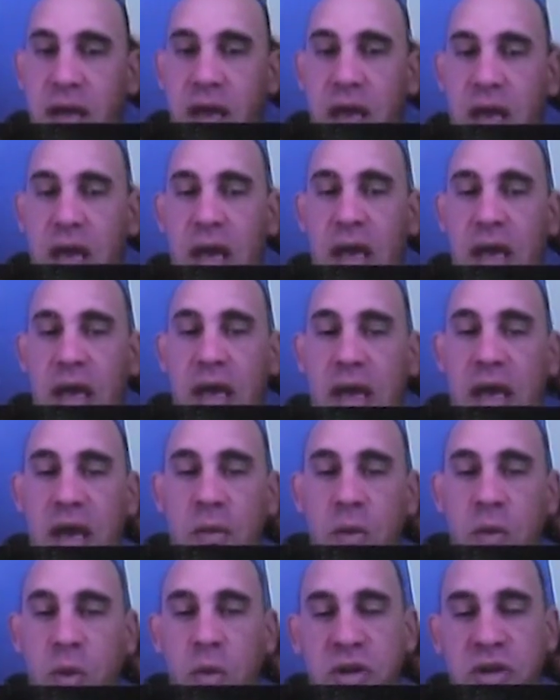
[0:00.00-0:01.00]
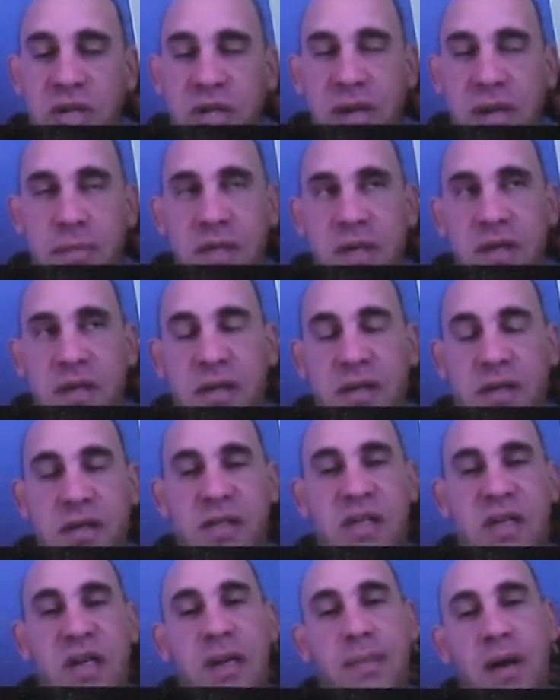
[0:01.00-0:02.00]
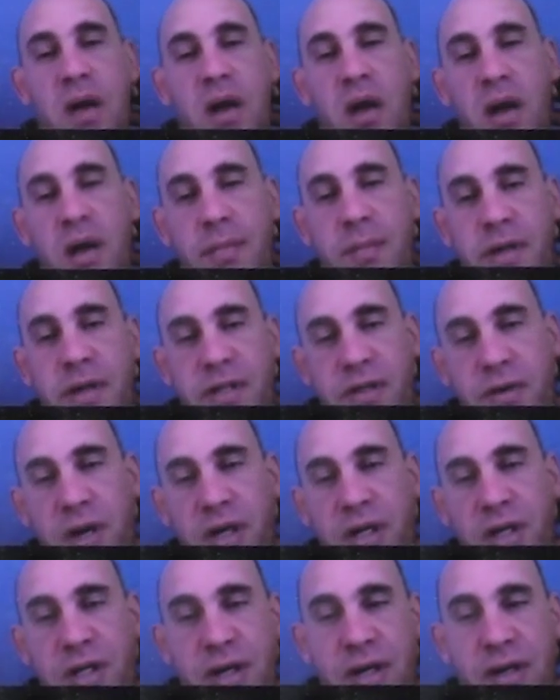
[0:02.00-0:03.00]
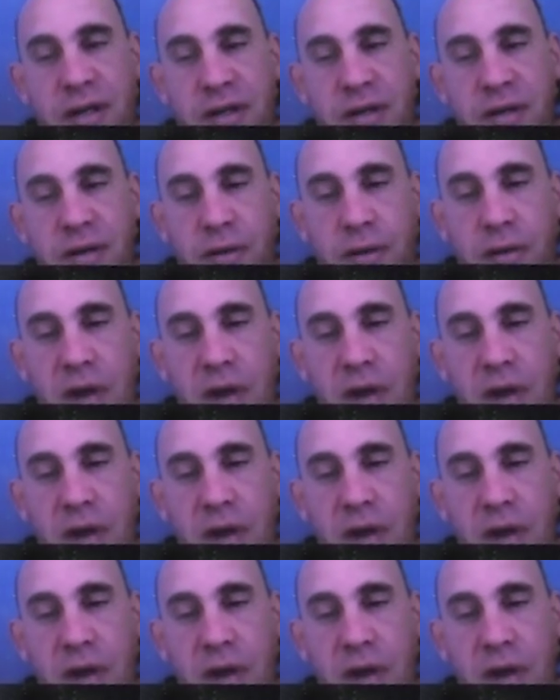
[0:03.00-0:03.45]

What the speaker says: and we were tempted to set up a hybrid structure